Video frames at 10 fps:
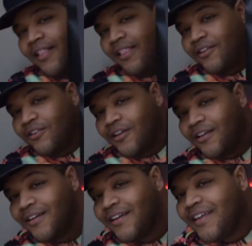little
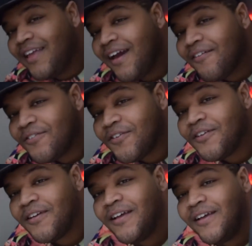gift
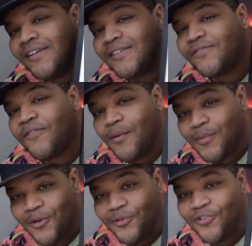from
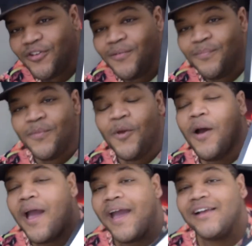Gucci.
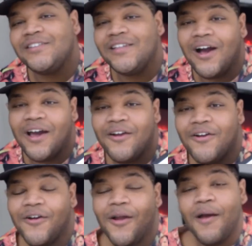I actually got
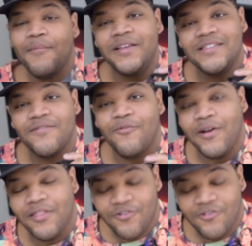her a piece of one of the